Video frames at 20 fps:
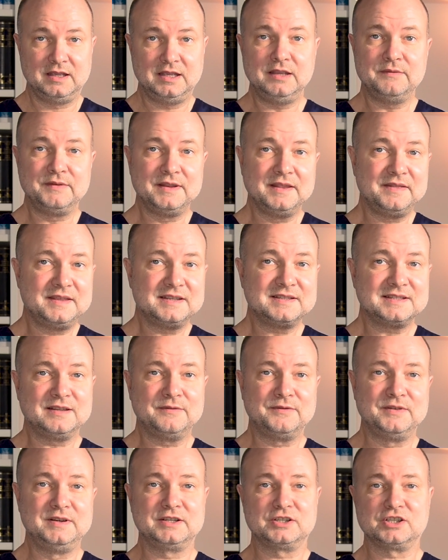Even in this
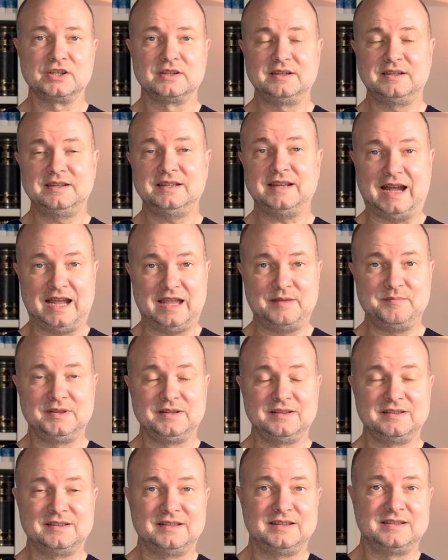definition,
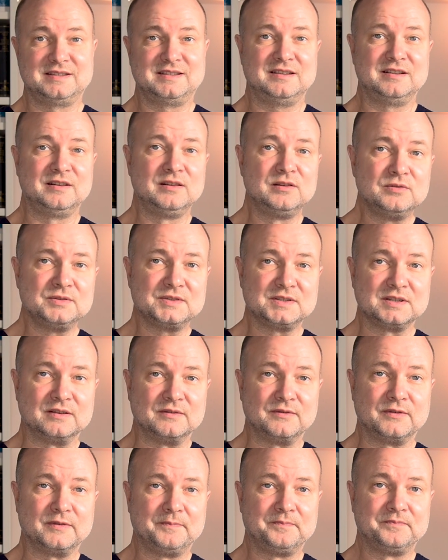timing is
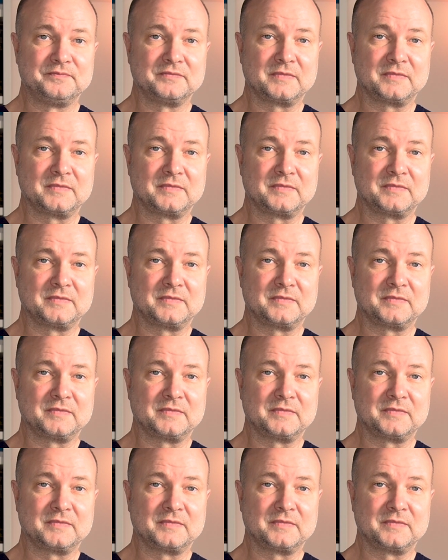elusive.